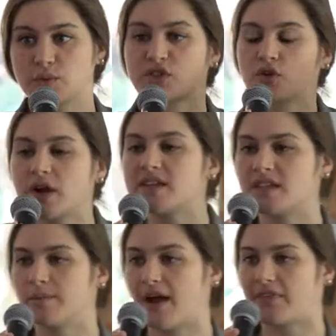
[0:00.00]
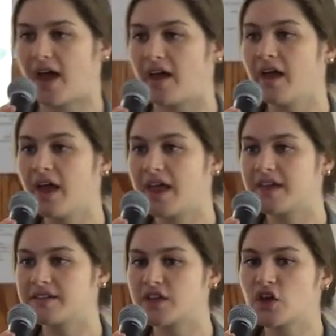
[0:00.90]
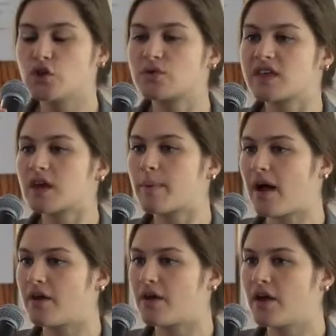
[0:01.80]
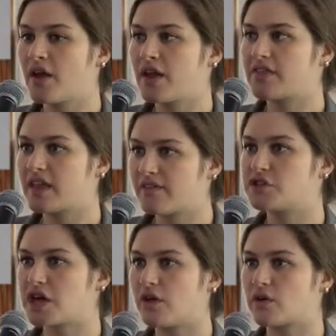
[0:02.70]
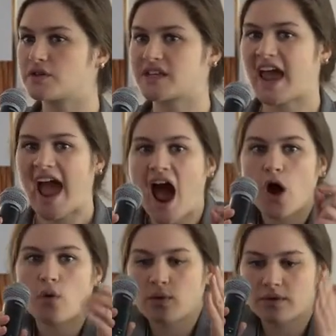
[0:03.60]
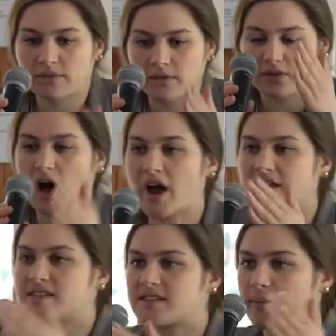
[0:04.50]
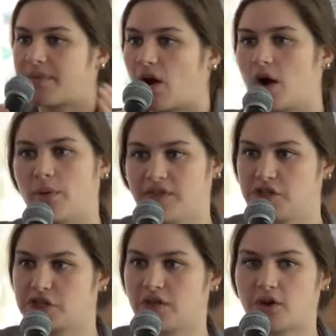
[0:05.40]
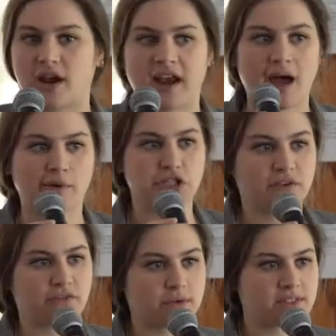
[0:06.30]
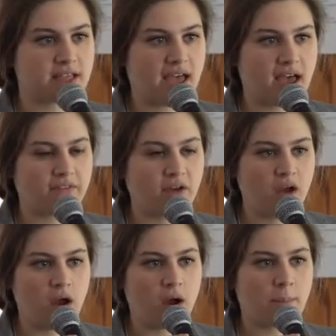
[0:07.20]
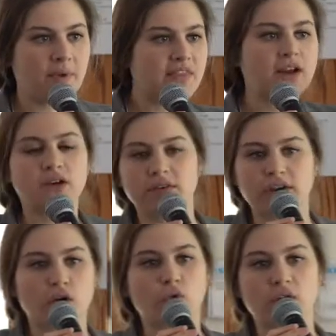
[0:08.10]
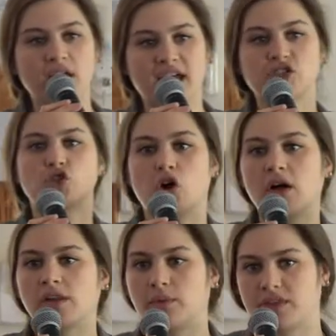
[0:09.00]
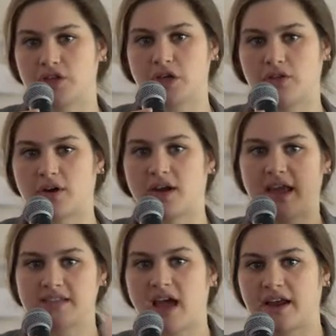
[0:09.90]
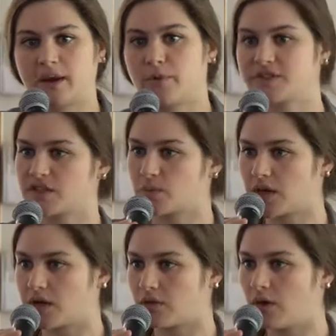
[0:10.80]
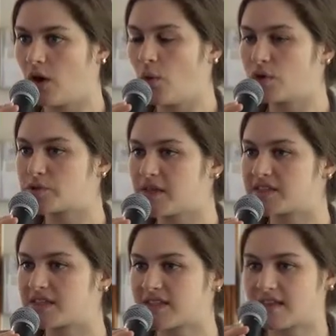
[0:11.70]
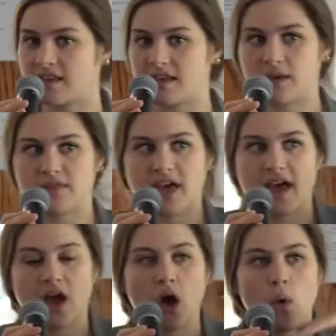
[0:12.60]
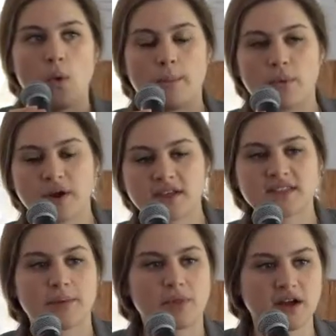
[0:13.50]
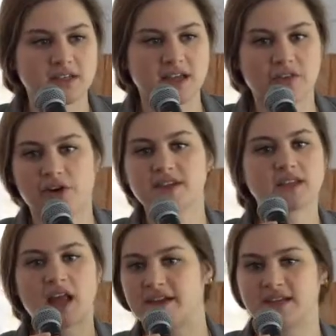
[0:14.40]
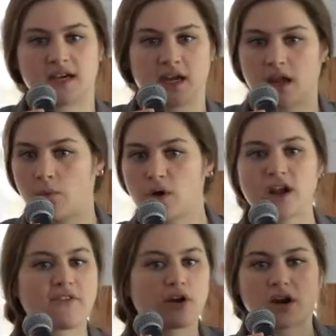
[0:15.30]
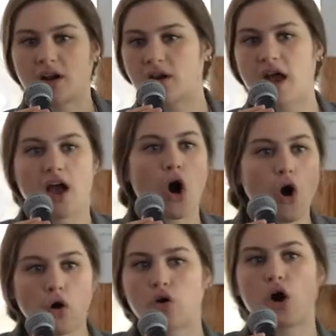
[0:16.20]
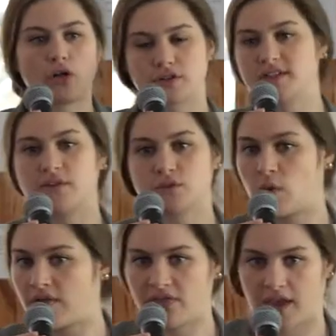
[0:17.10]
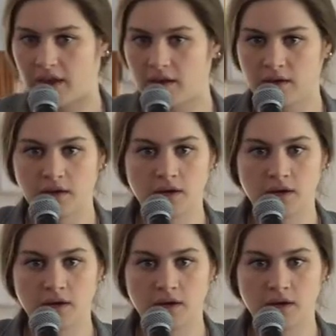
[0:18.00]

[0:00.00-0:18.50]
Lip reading: What's crazy about that is you think about the evangelicals and how lock and step they are with each other and how much influence they have, but they don't even agree as strongly with each other in as high numbers as we do, which means is that what brings that bloc together isn't identity. We're never gonna all call ourselves one thing.